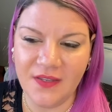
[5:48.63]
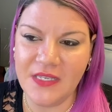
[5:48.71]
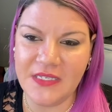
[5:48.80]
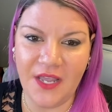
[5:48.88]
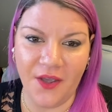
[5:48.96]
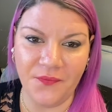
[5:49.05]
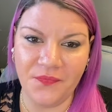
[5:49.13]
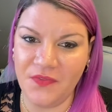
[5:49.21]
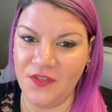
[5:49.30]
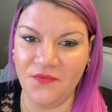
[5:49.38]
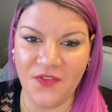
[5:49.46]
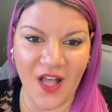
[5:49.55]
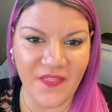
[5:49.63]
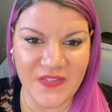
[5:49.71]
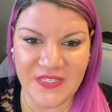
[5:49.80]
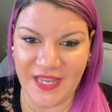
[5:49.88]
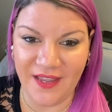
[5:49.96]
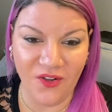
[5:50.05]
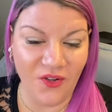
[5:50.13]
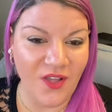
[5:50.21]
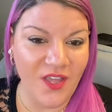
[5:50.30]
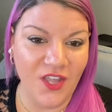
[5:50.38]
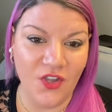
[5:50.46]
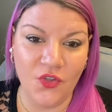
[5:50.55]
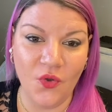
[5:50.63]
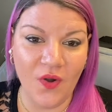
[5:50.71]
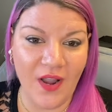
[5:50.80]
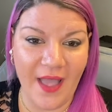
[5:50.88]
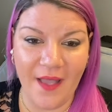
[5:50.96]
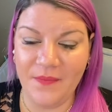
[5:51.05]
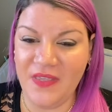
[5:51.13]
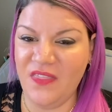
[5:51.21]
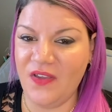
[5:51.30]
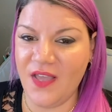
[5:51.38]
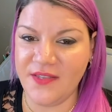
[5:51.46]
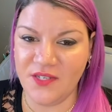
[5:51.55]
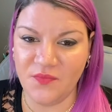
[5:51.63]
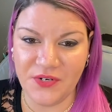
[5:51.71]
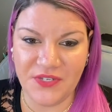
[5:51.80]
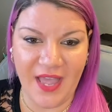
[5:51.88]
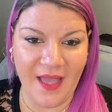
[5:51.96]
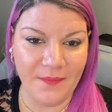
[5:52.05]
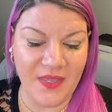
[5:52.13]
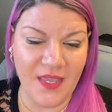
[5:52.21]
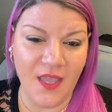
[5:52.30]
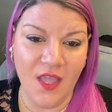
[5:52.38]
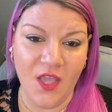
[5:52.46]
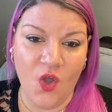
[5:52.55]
So you've got the sale, you're happy, the customer's happy.